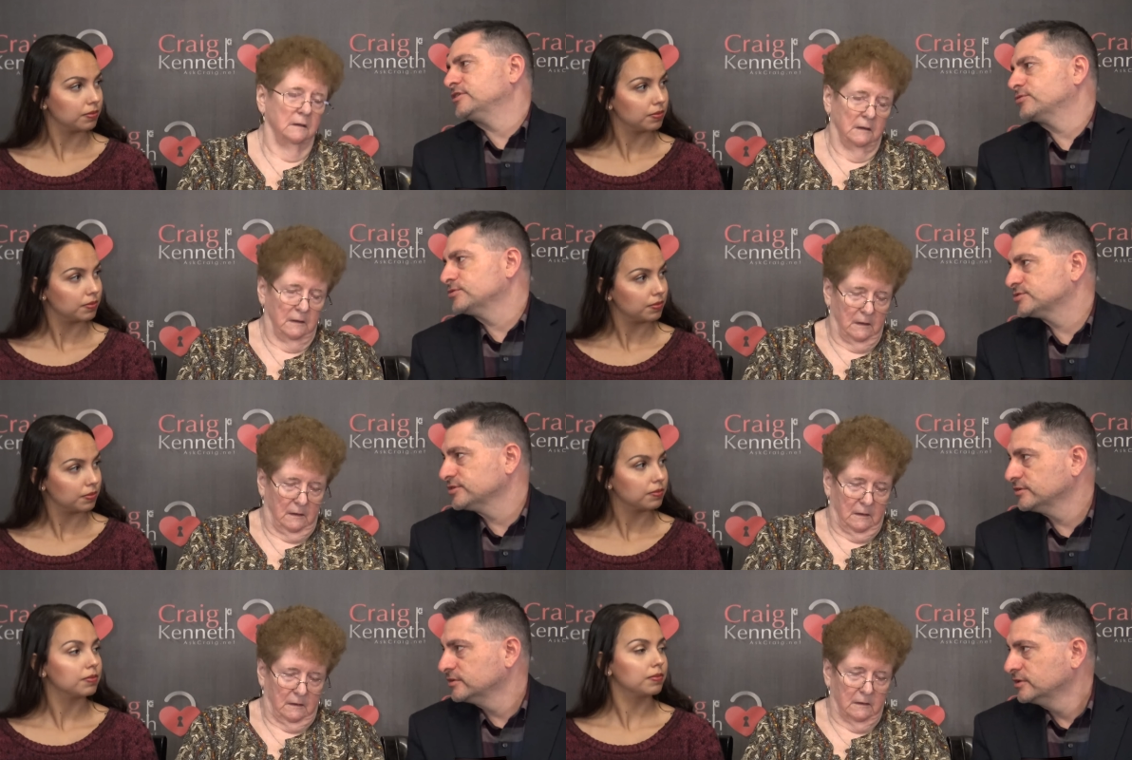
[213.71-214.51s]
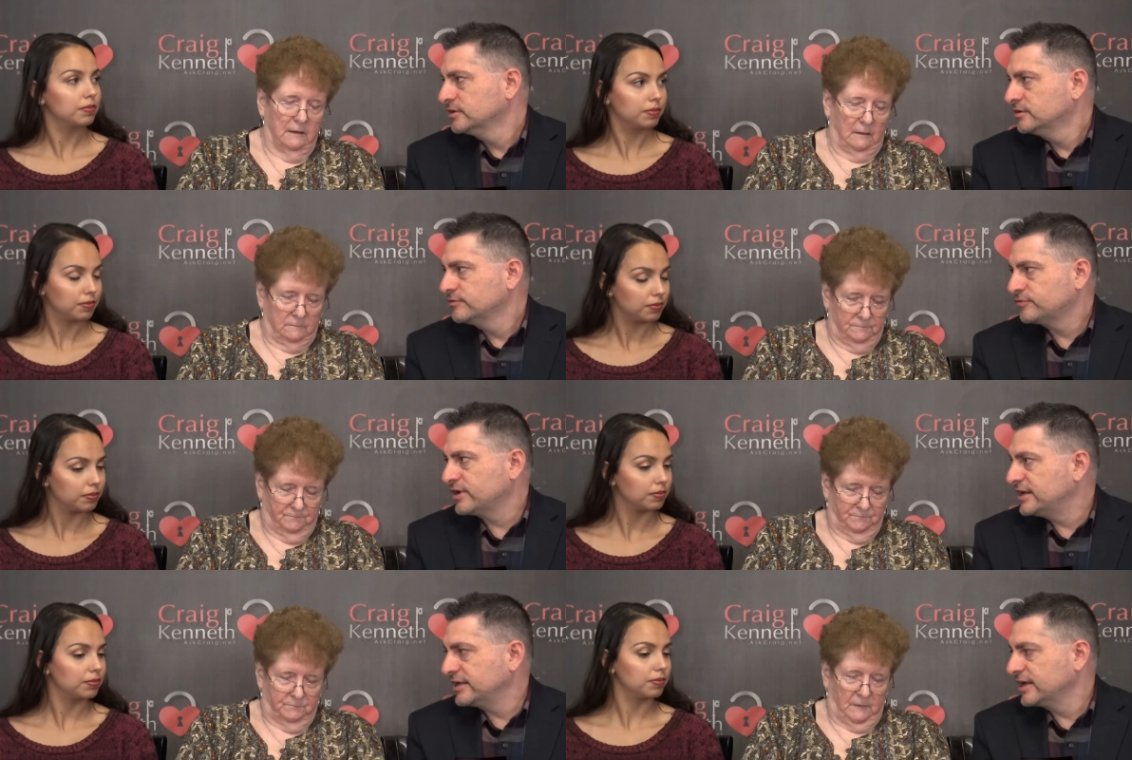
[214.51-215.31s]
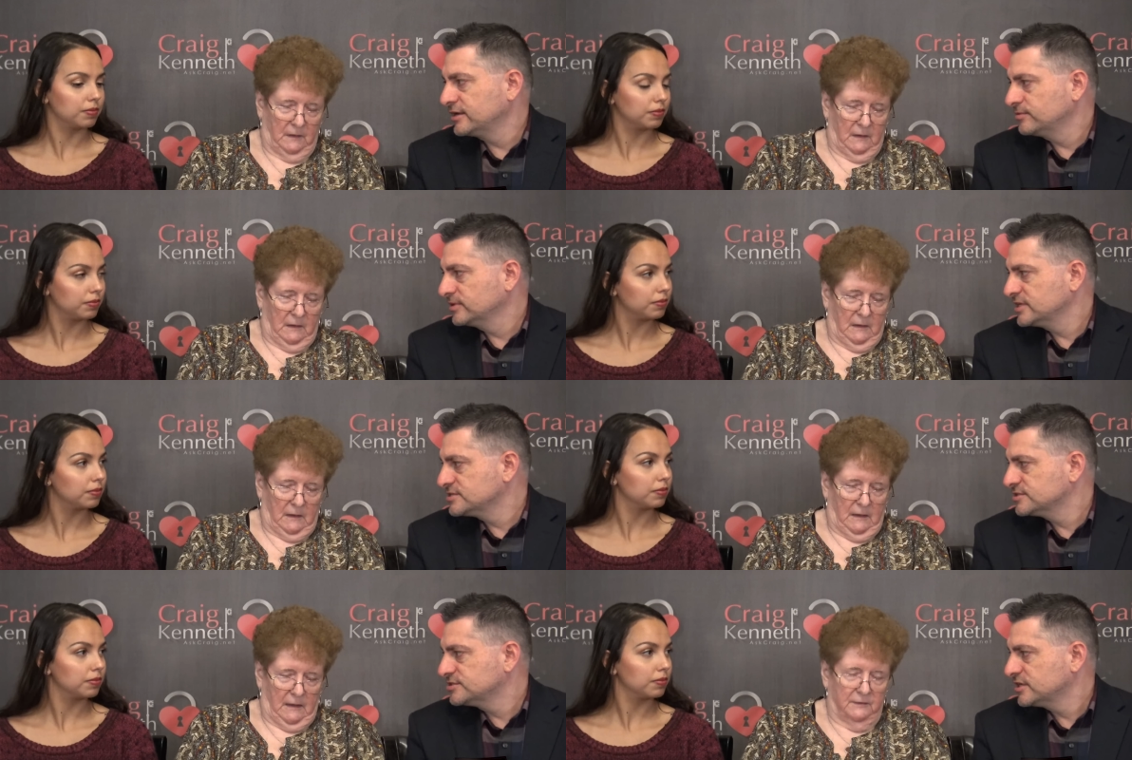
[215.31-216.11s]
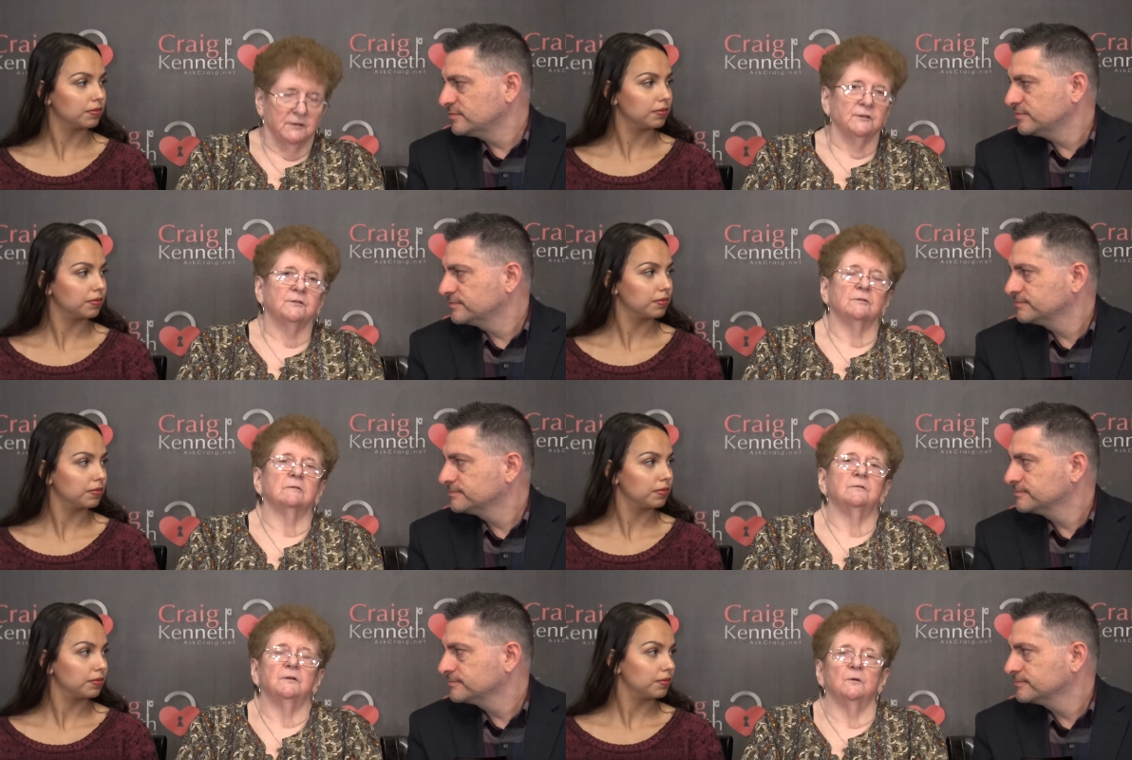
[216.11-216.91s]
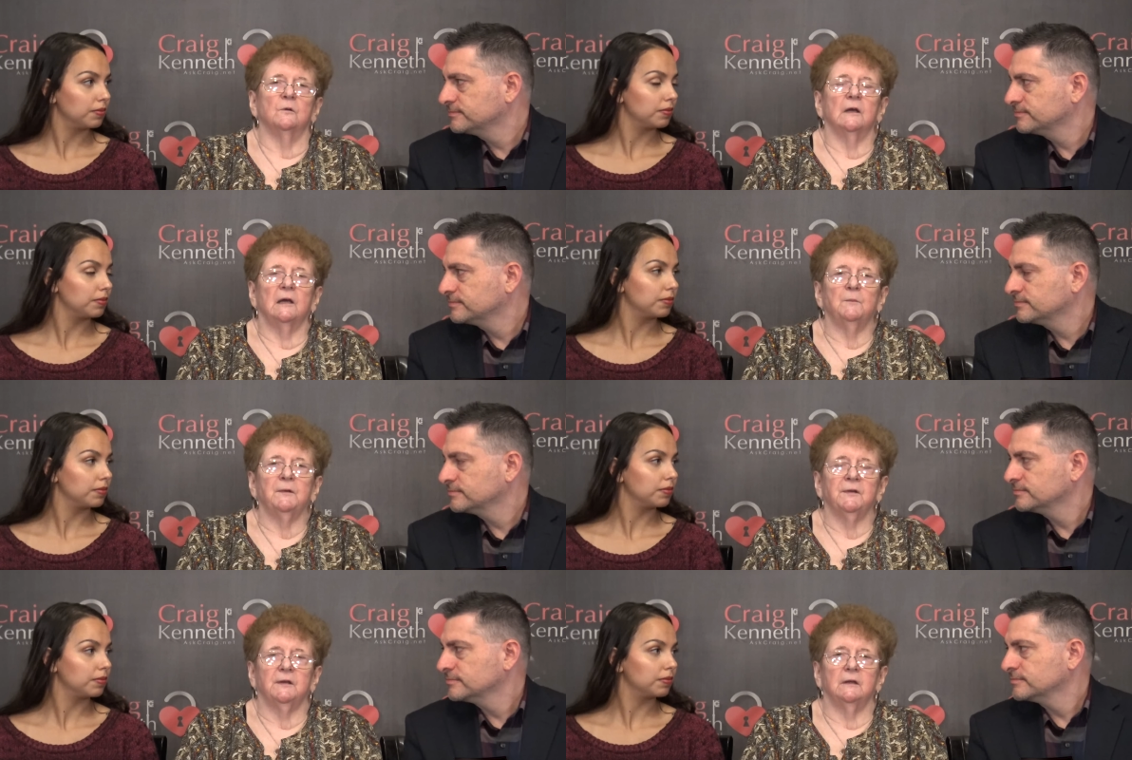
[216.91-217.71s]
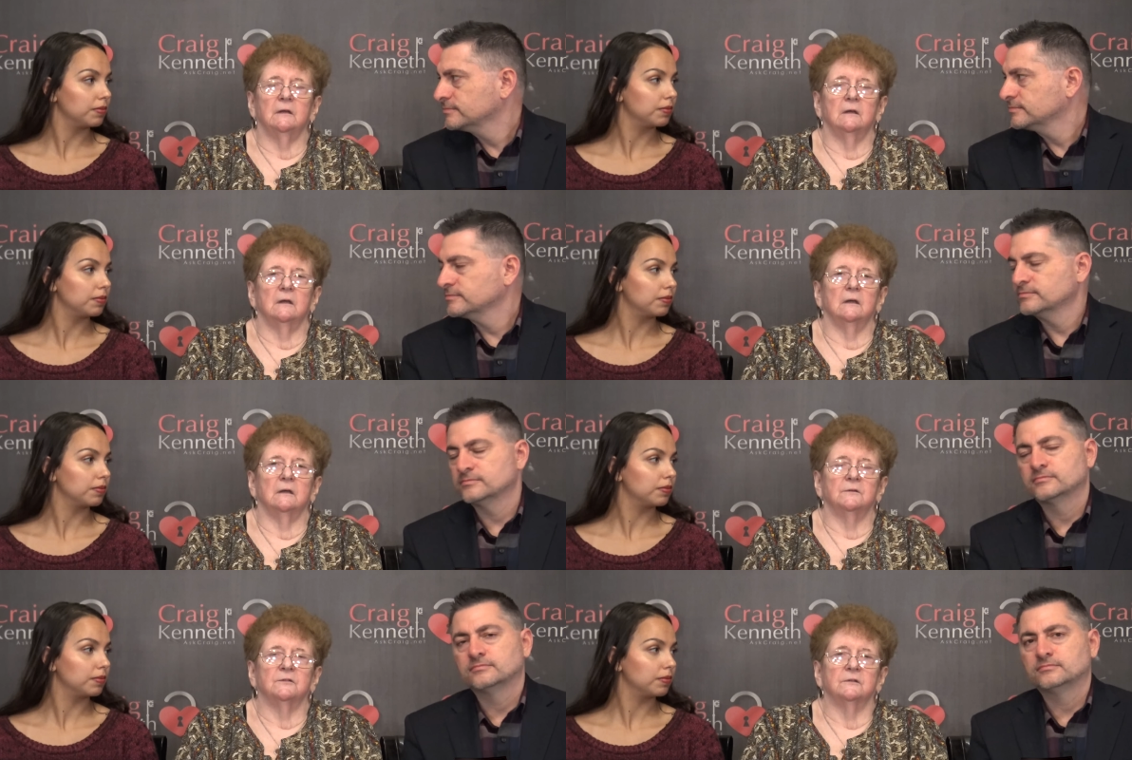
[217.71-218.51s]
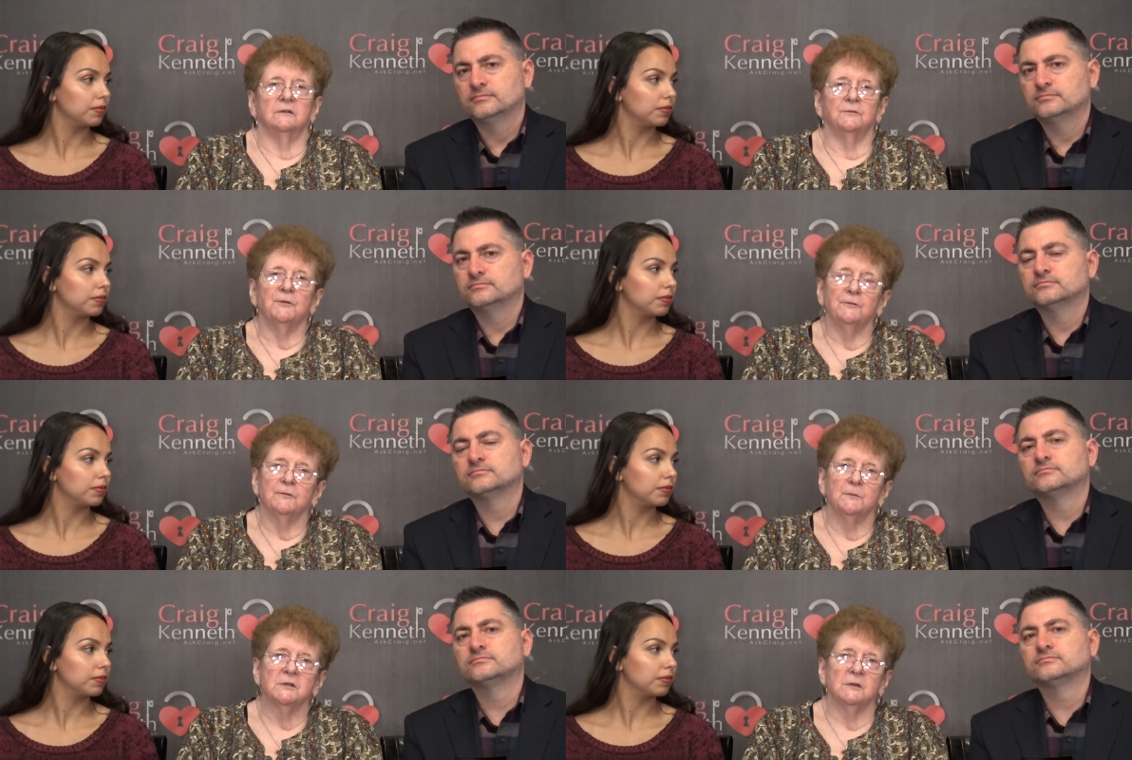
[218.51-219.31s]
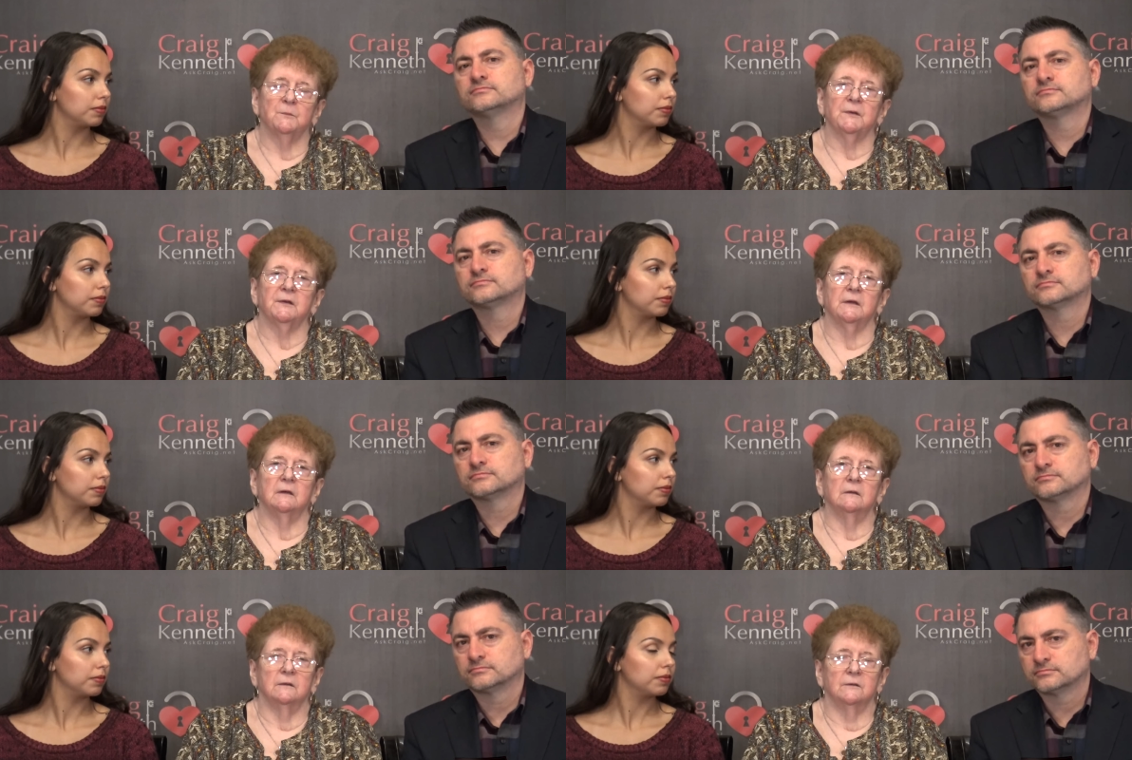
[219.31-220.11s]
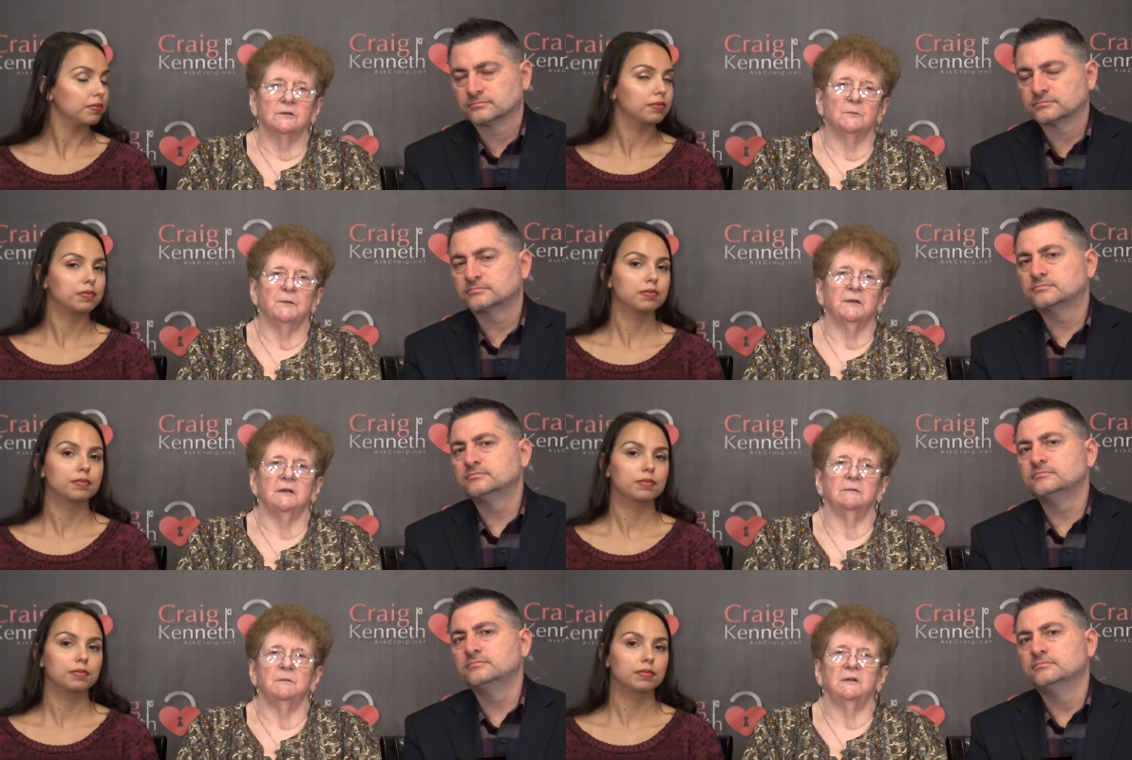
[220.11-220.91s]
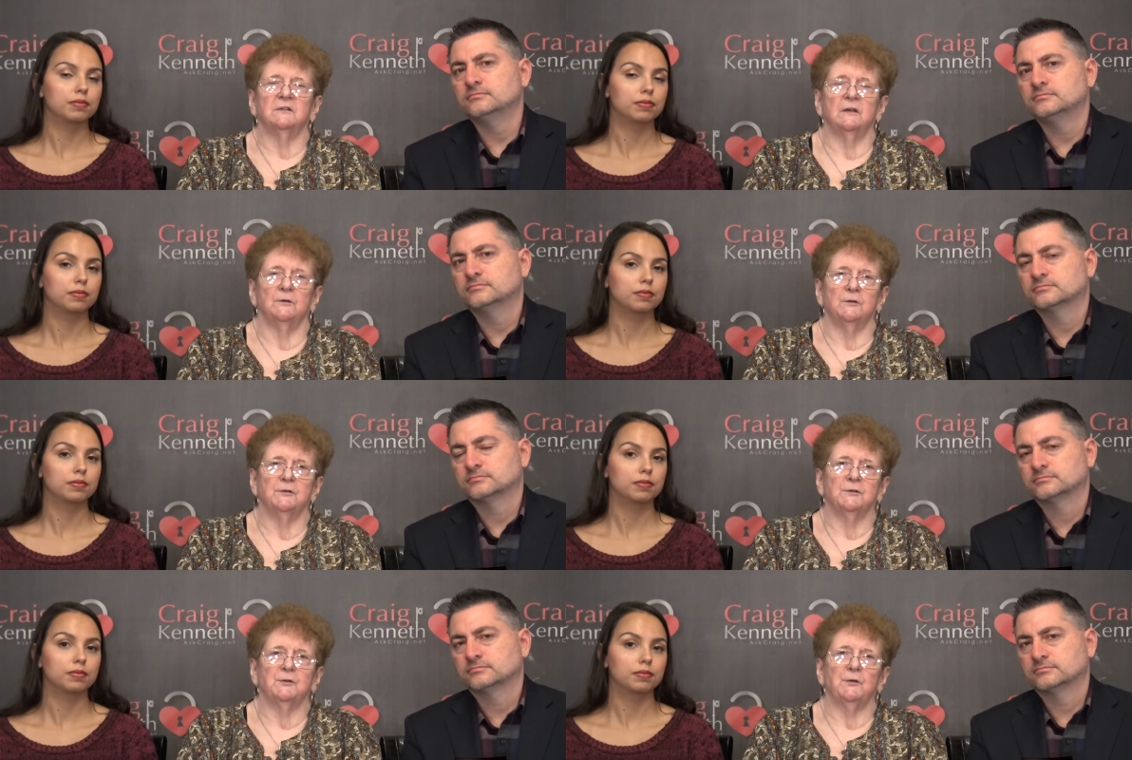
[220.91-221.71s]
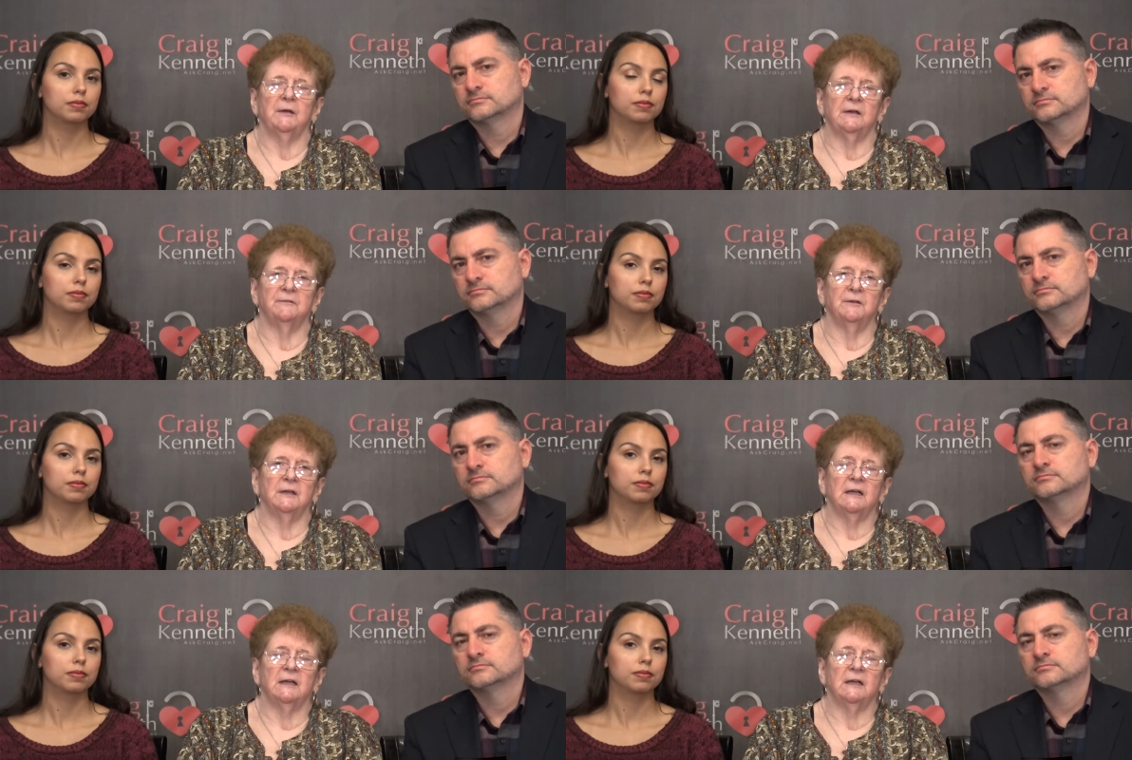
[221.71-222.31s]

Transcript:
Speaker 1: crucial Yep. for any kind of relationship. And just
Speaker 2: to review, empathy it's different from sympathy. Sympathy means I heard your story and I feel